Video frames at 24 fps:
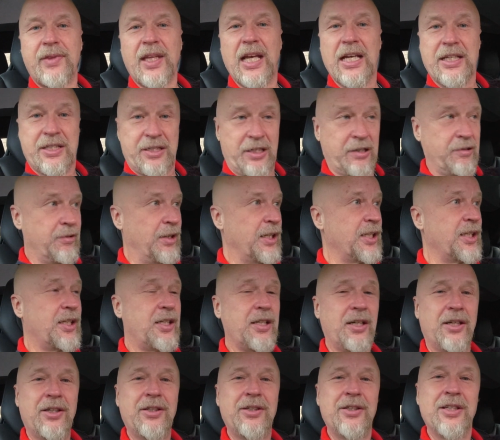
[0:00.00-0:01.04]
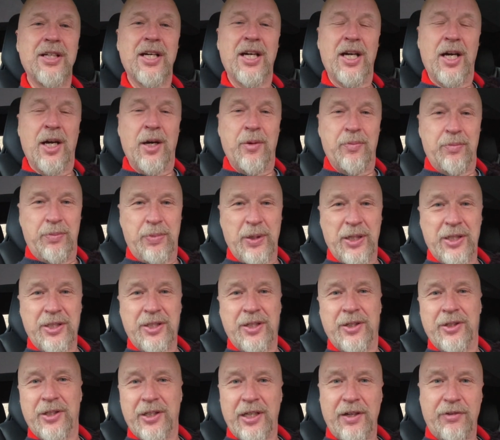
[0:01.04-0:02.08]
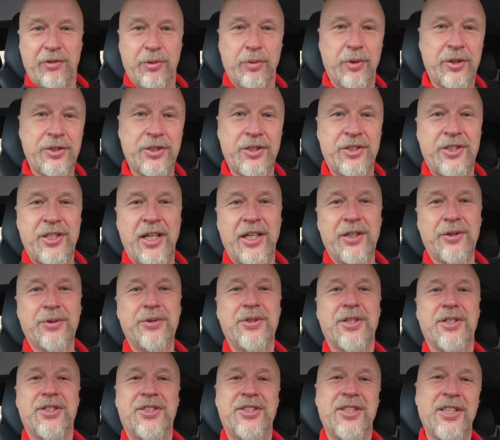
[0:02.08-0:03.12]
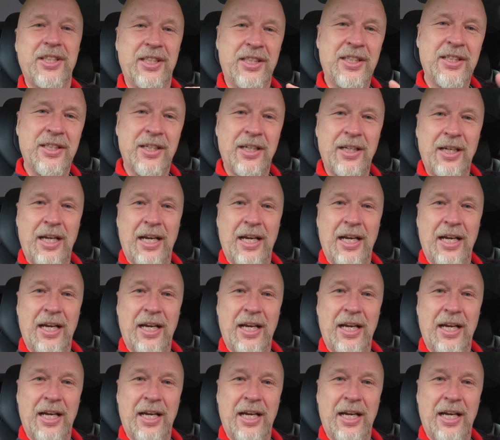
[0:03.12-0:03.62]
It's a great car, but you're gonna have to watch the channel to see